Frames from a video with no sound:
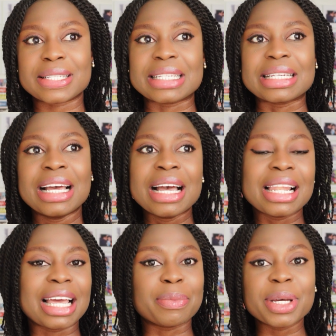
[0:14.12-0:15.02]
to
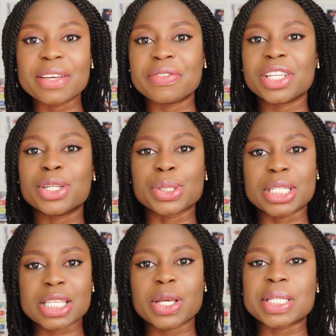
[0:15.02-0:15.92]
make a video
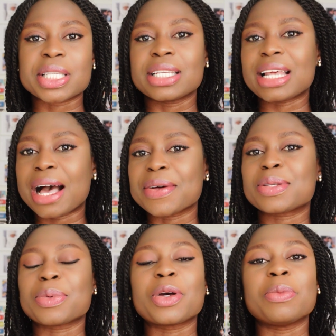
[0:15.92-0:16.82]
discussing how
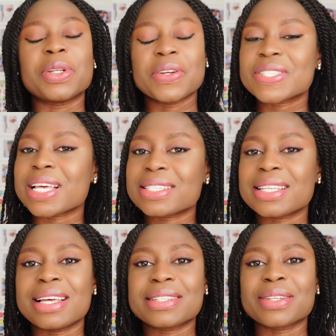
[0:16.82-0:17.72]
to become a nurse
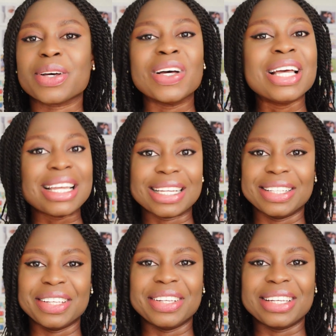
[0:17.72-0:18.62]
assessor in
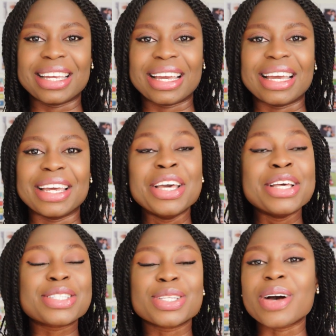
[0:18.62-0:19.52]
the UK.
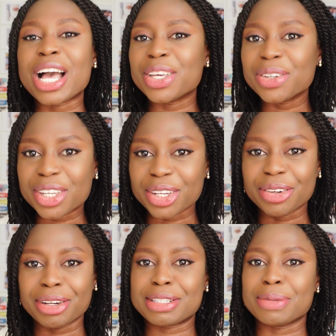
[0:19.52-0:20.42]
So are you
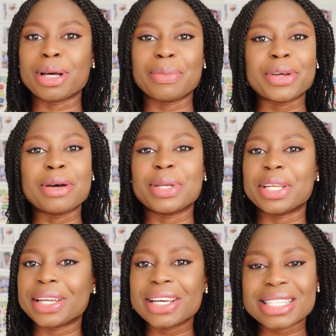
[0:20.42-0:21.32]
curious about becoming
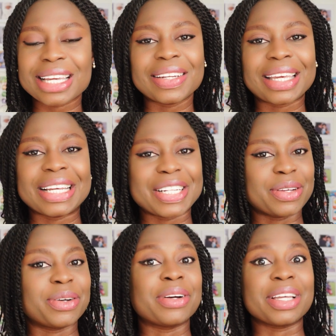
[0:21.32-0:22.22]
a nurse
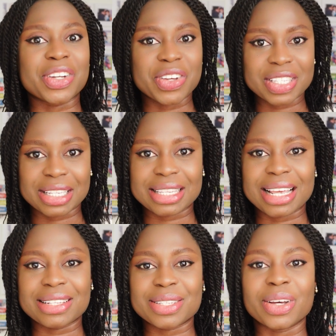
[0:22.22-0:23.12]
educator or a nurse
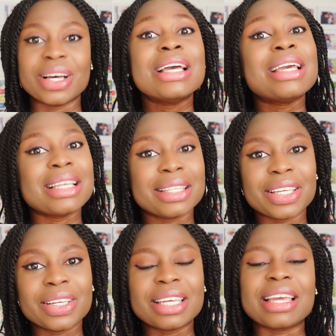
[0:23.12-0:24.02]
assessor in
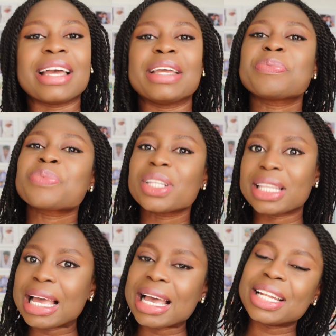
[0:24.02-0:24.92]
the UK?
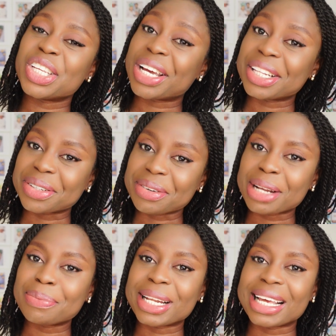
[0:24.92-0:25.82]
Then you're in the
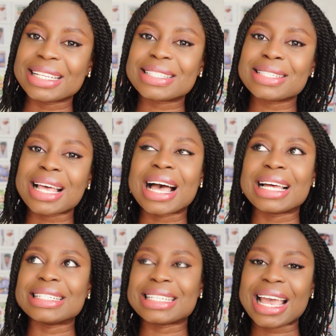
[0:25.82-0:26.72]
right place,
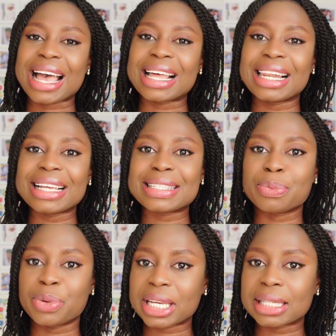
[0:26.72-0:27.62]
and yeah, let's
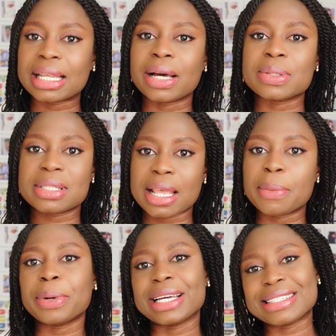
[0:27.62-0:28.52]
break it down
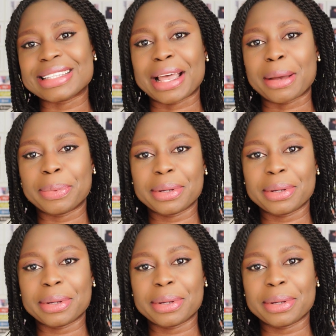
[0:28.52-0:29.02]
step by step.